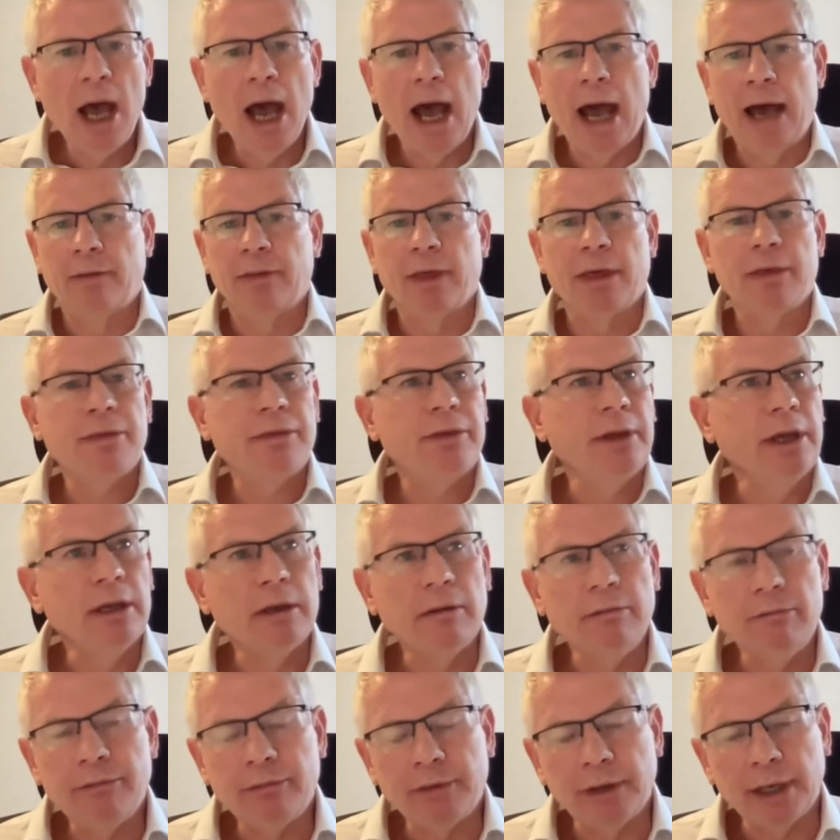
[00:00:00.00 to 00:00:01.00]
how they
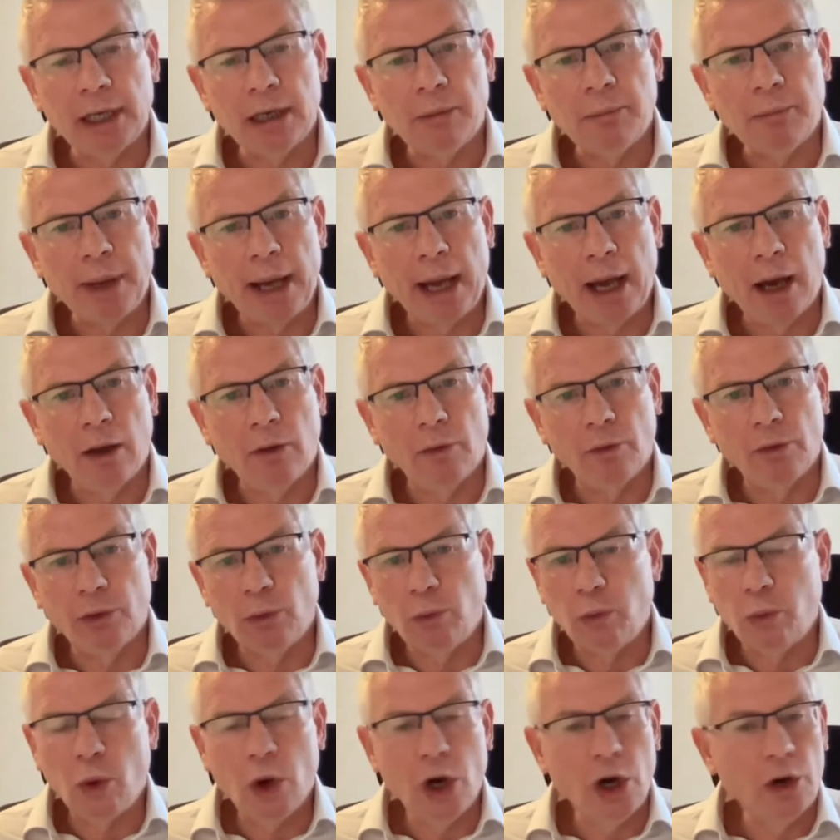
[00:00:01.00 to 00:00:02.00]
think and feel about
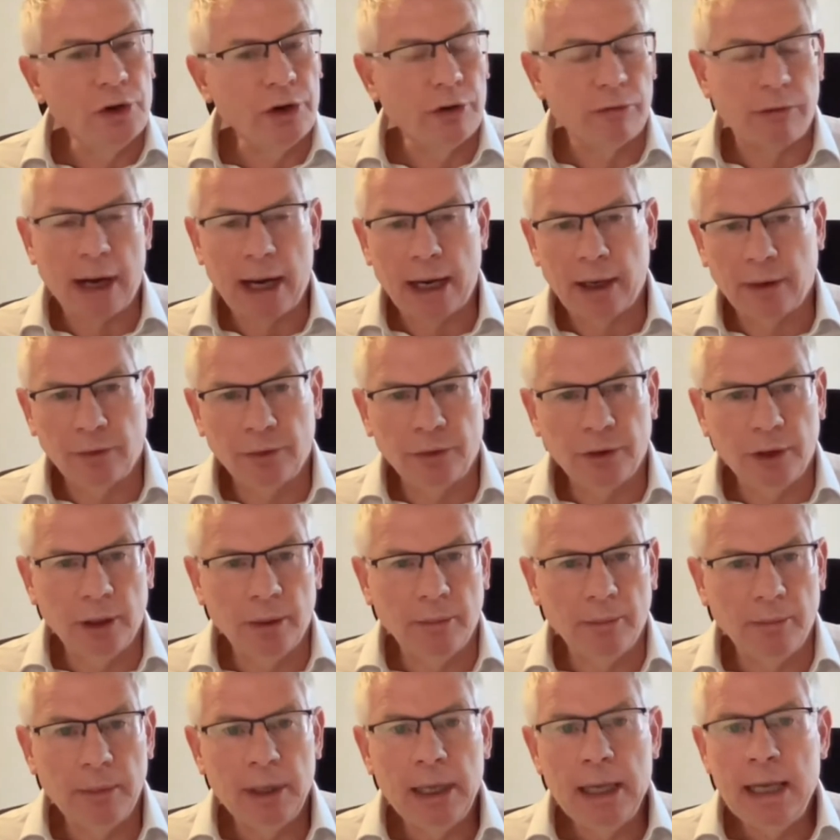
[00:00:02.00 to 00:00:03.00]
the world around
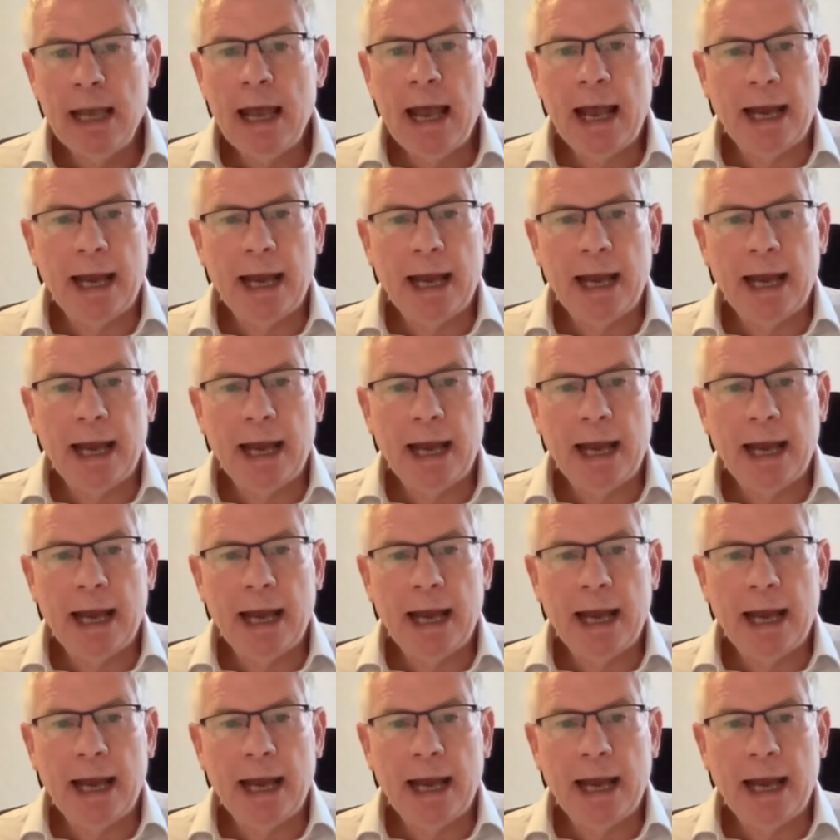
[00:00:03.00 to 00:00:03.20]
them,